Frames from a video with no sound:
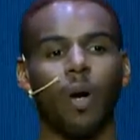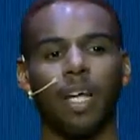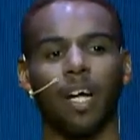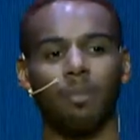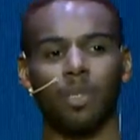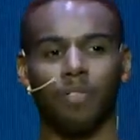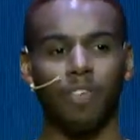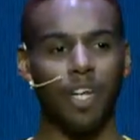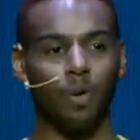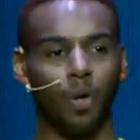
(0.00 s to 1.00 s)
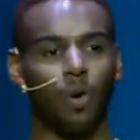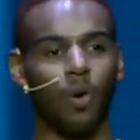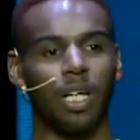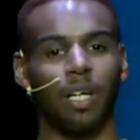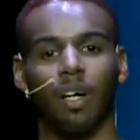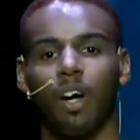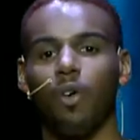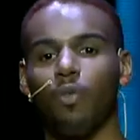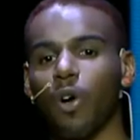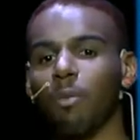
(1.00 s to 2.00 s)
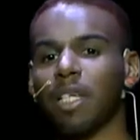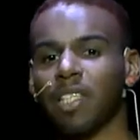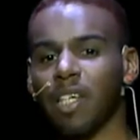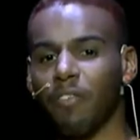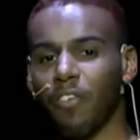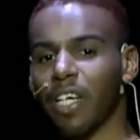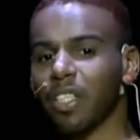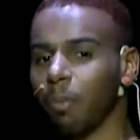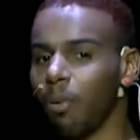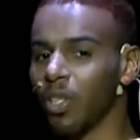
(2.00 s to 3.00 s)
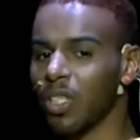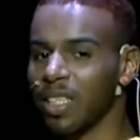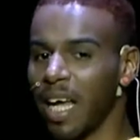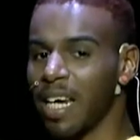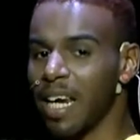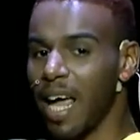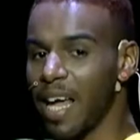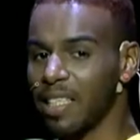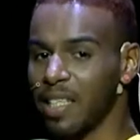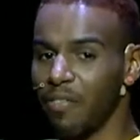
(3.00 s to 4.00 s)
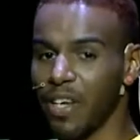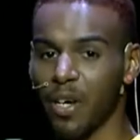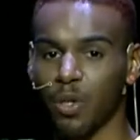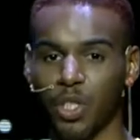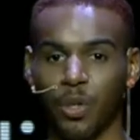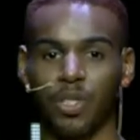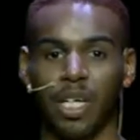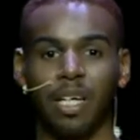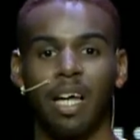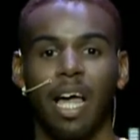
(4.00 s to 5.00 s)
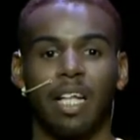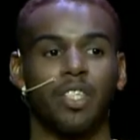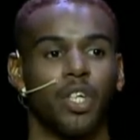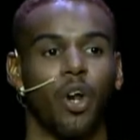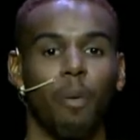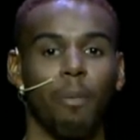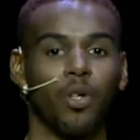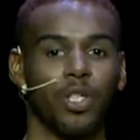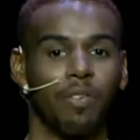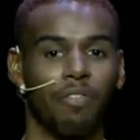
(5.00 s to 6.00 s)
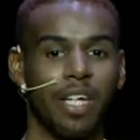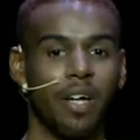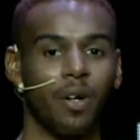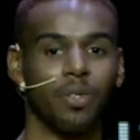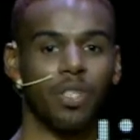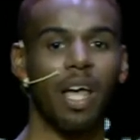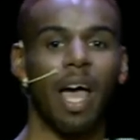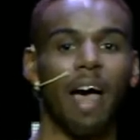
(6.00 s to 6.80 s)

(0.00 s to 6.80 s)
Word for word: When it comes to video recording, Realme C3 supports 1080 video shooting and slow motion videos